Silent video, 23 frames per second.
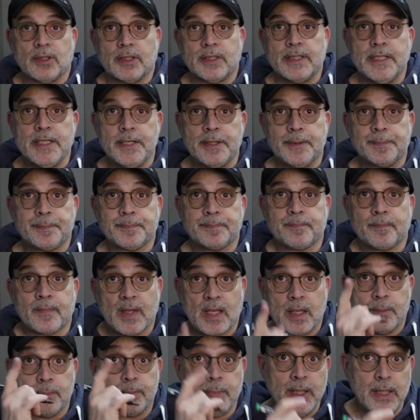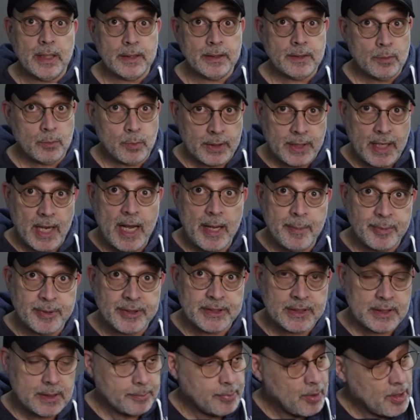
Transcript: right here. But what happens in the